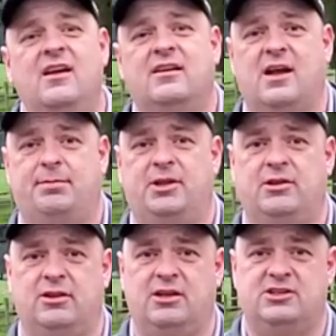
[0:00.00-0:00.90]
a couple
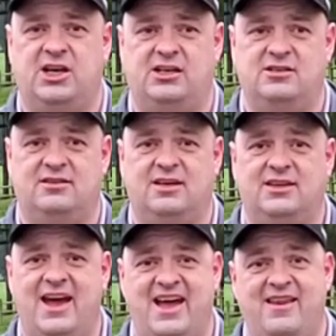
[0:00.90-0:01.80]
other little changes like
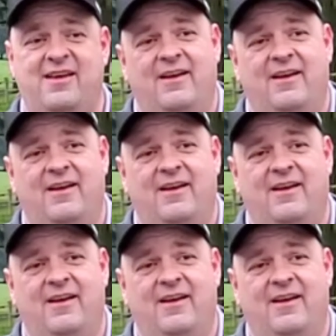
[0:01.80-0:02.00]
that.